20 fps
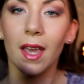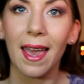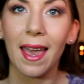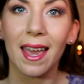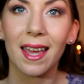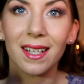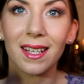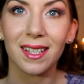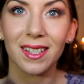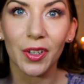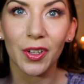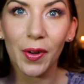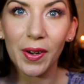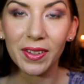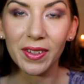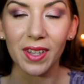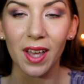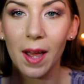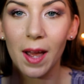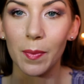and going
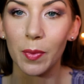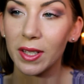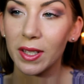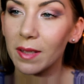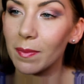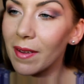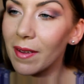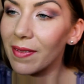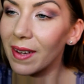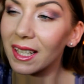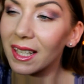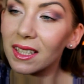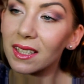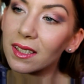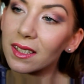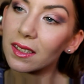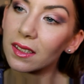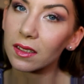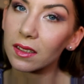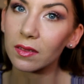on the high points of my
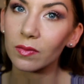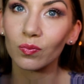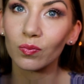face.